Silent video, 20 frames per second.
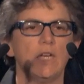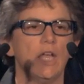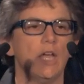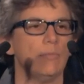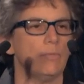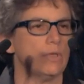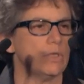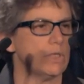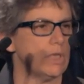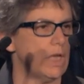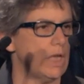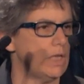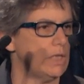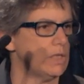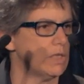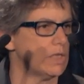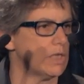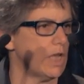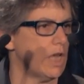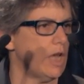it happen
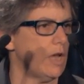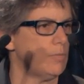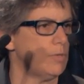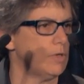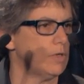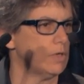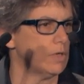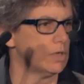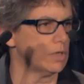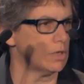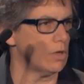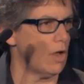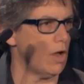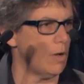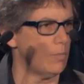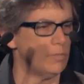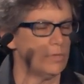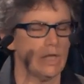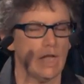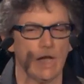tends to happen in a
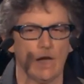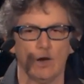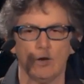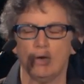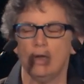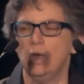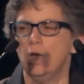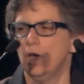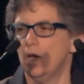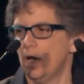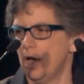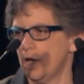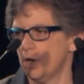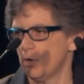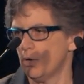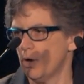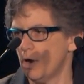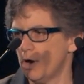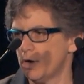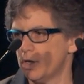top-down
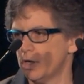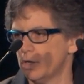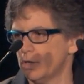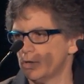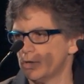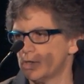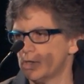hierarchical